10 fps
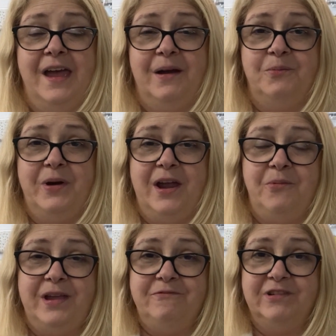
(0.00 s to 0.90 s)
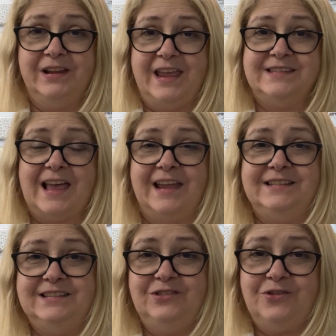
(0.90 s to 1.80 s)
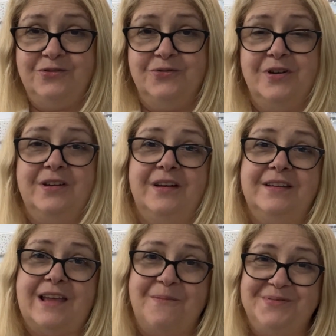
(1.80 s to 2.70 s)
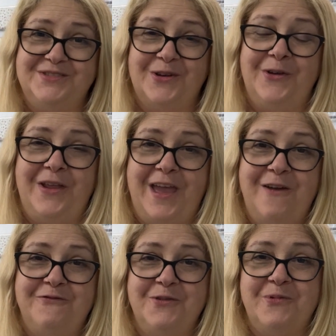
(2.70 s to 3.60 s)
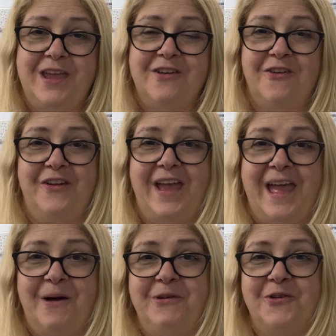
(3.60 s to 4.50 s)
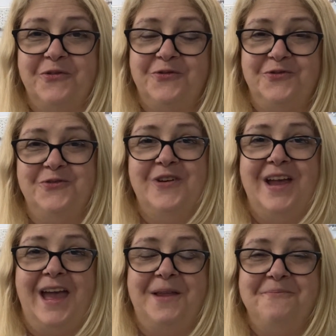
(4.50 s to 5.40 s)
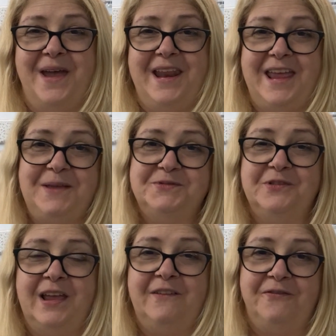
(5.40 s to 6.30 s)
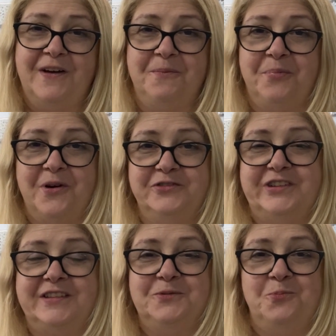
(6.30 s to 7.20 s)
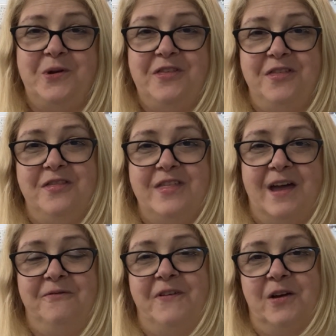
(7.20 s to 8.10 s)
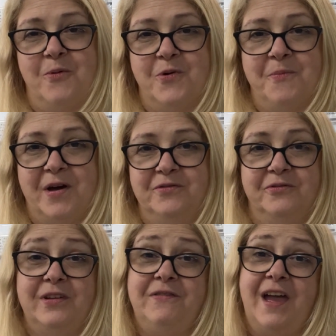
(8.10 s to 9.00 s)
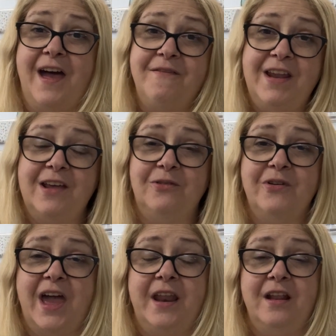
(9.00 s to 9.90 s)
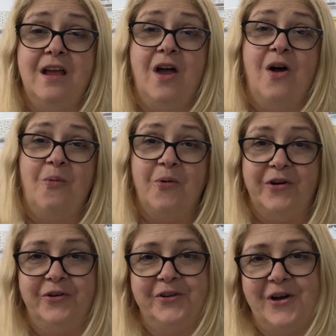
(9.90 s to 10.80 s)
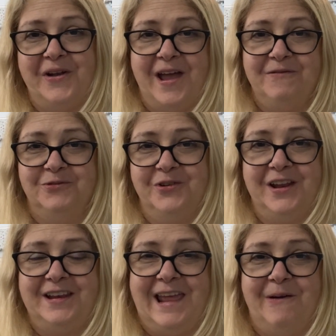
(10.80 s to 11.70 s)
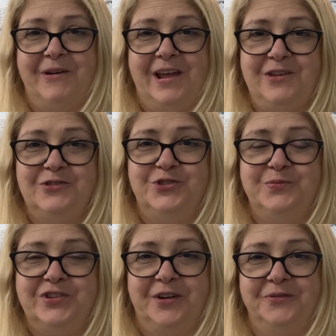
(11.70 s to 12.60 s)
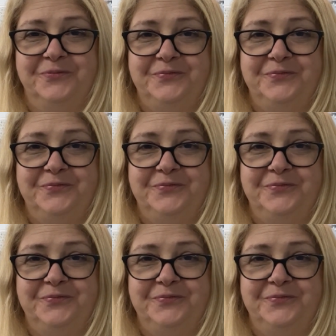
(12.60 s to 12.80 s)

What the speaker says: where we release a new episode every week on how we got through and made heaps of fun projects with that Fat Quarter bundle. If you haven't had a look at it, why not go and have a look at it now on our YouTube channel?